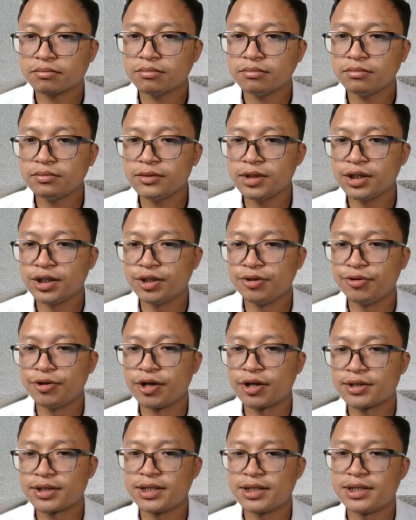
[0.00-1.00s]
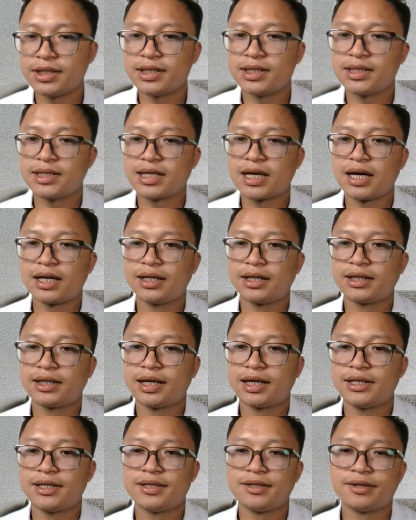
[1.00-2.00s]
New York session started,
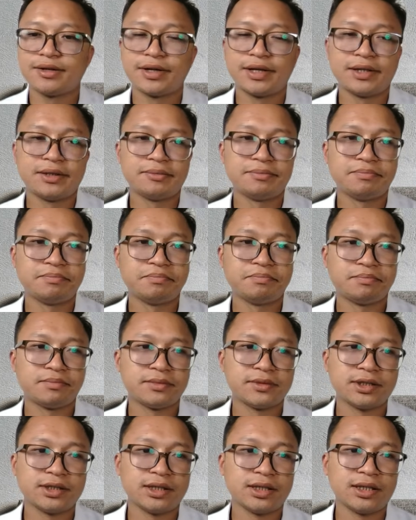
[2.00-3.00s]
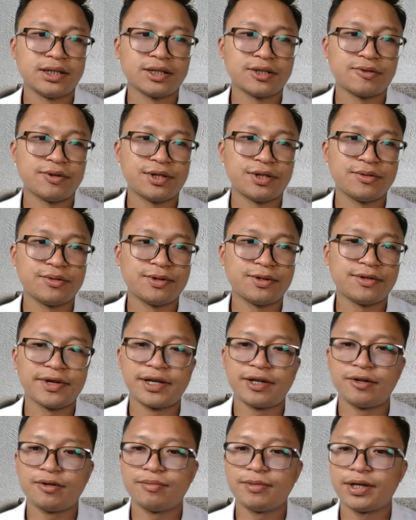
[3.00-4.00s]
guys. All right, it is going to be
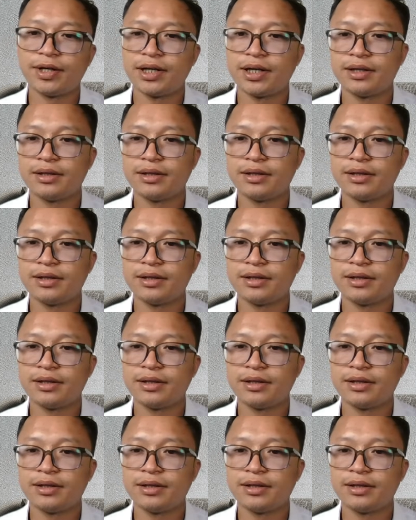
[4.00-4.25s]
random again.